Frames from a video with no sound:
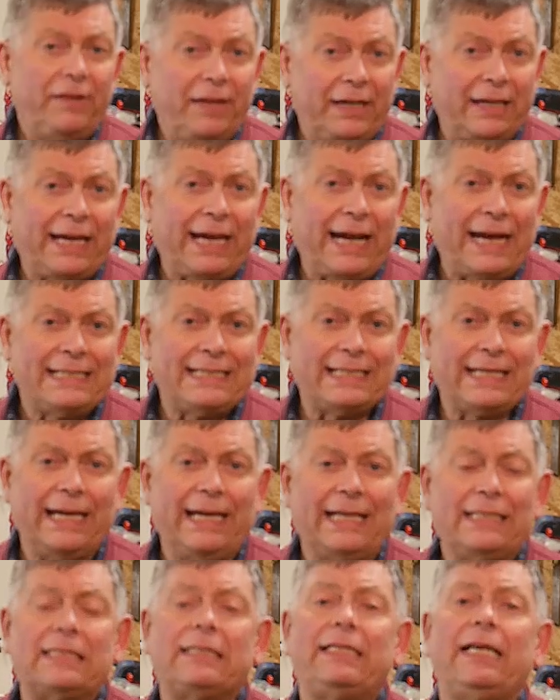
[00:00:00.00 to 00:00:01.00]
than a
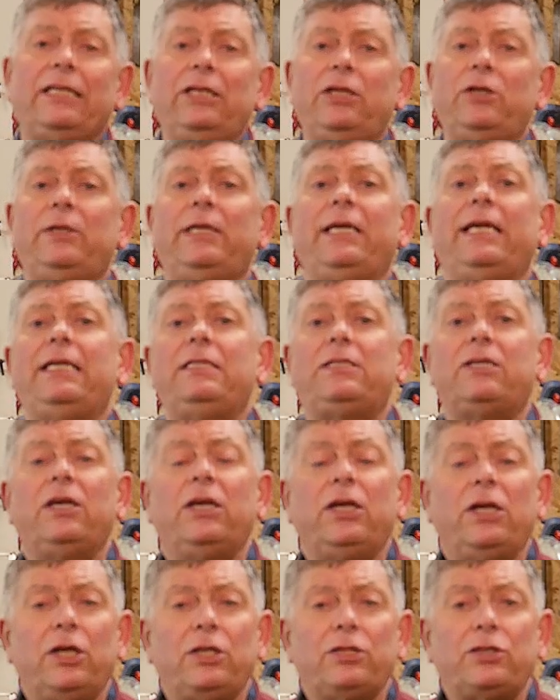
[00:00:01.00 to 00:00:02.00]
casket, then you need
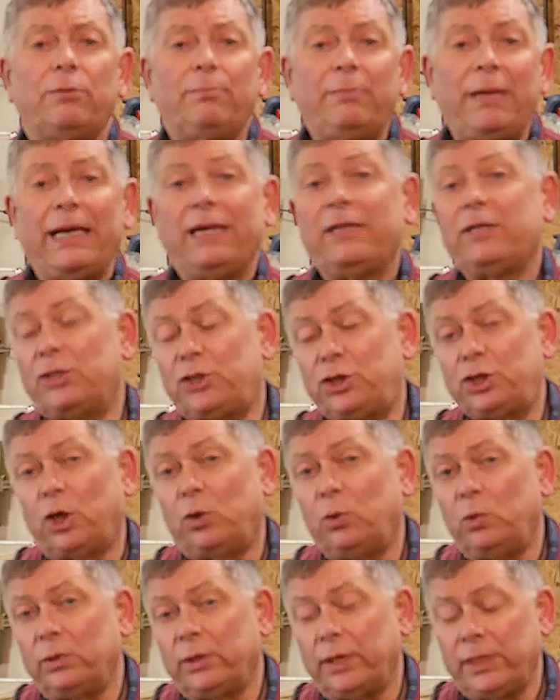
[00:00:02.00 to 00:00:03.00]
to make the
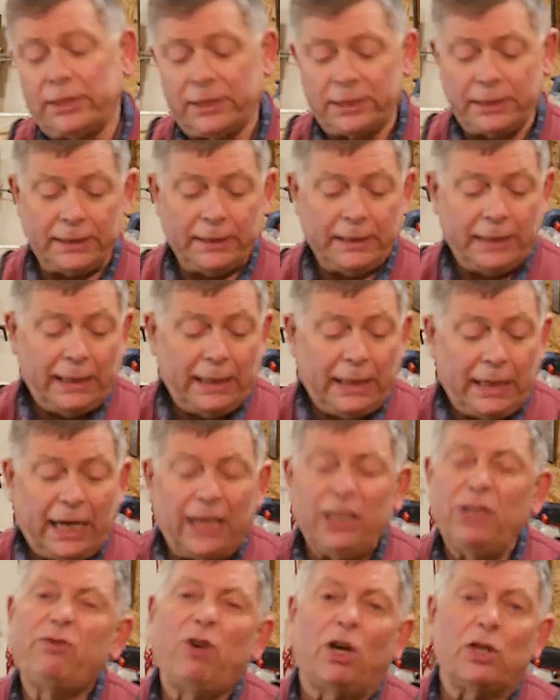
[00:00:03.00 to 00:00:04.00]
shoulders.
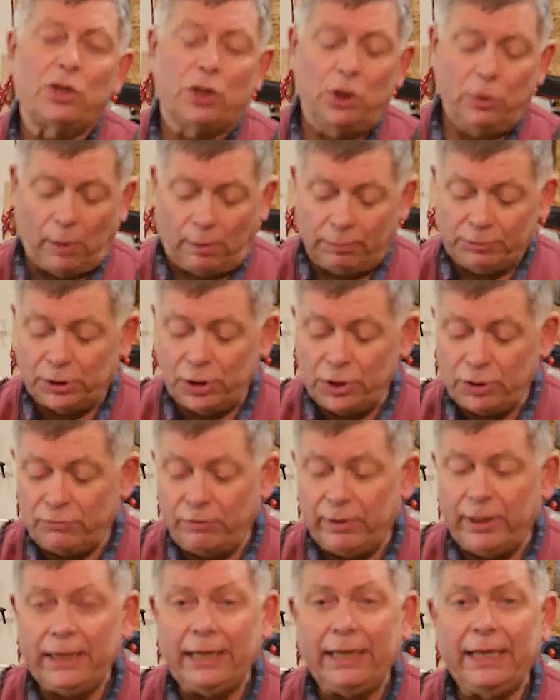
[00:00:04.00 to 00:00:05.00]
And you've got two options,
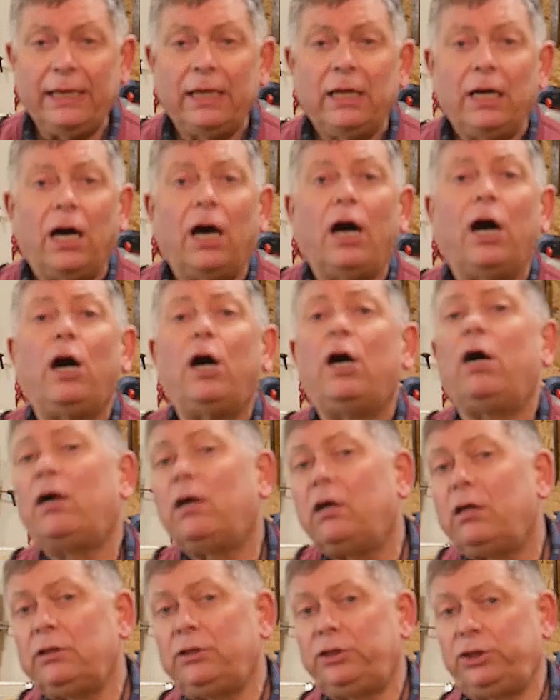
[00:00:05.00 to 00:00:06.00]
really. A
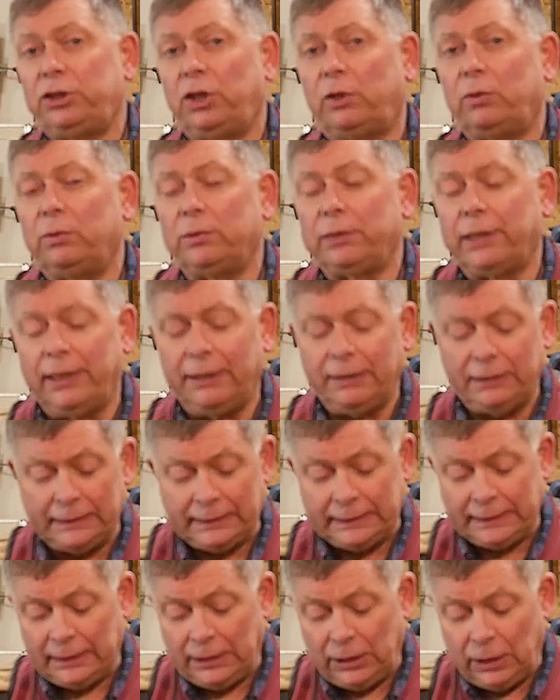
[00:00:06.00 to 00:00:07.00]
hard shoulder,
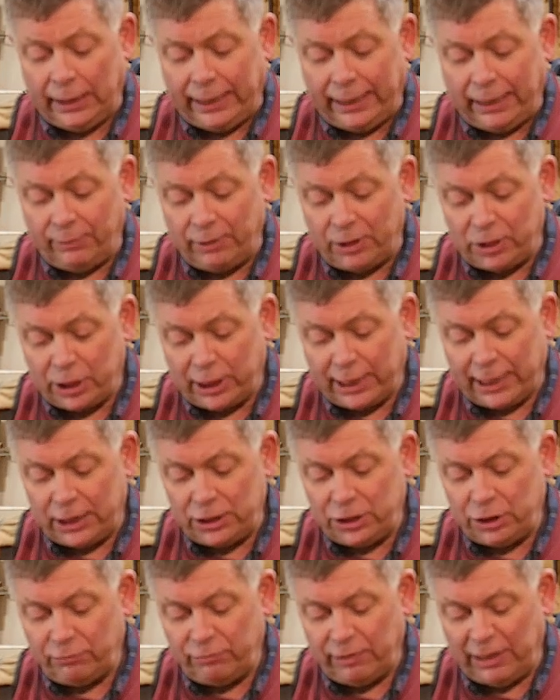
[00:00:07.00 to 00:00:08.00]
in which
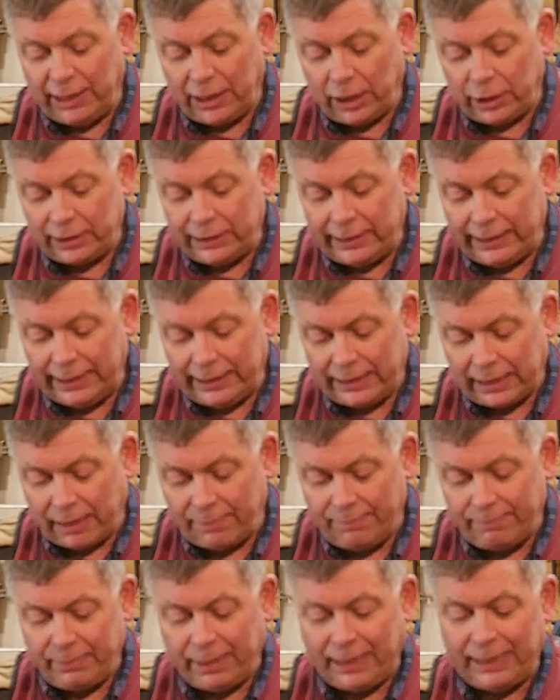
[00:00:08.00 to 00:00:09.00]
case you're really going to need a
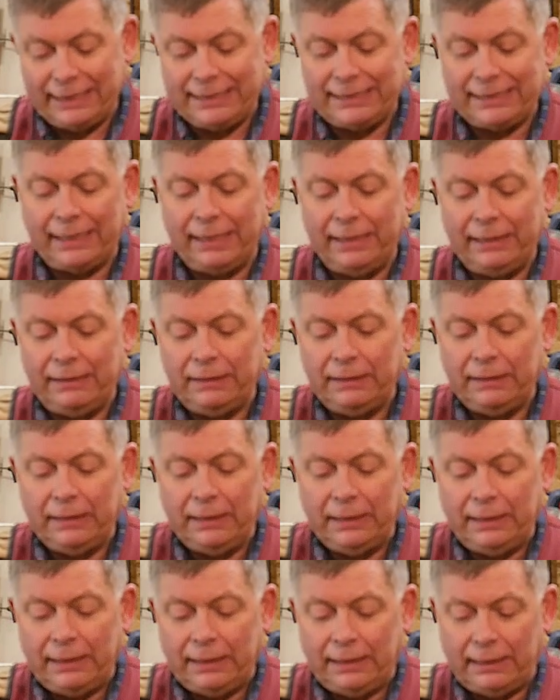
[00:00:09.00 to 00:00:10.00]
mitre
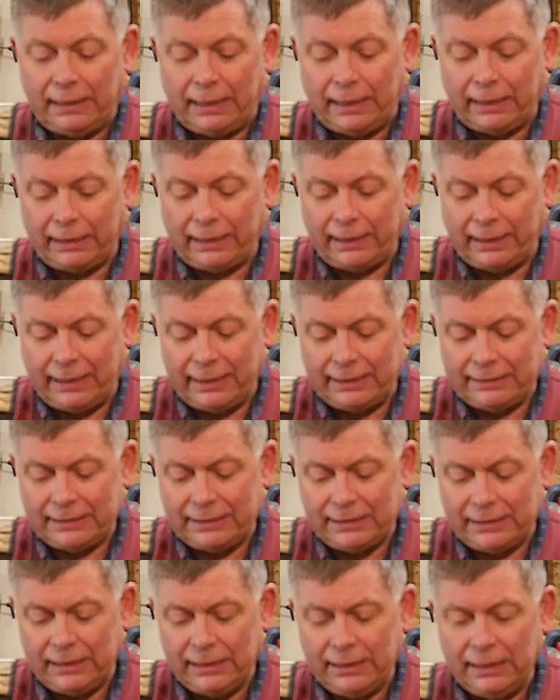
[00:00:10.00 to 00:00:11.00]
like
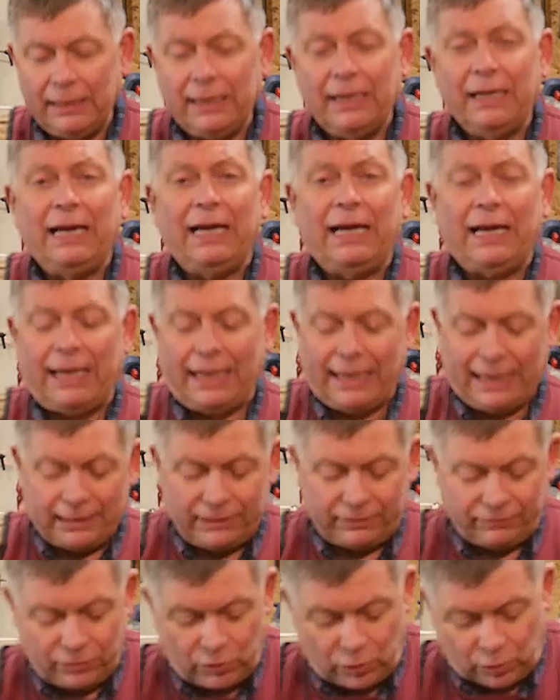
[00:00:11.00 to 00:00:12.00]
that.
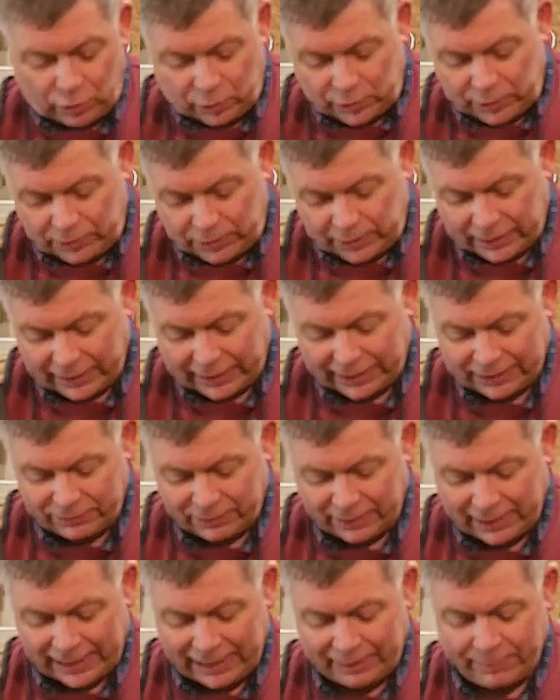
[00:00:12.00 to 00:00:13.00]
And of course, as
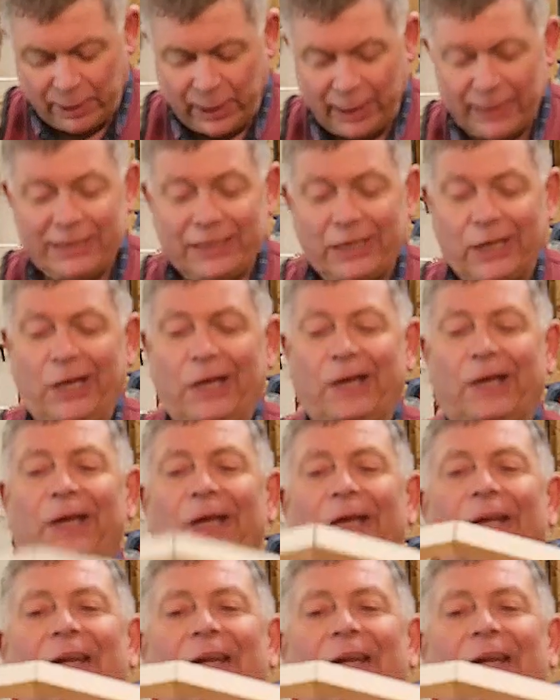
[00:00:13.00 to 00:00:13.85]
with any mitre,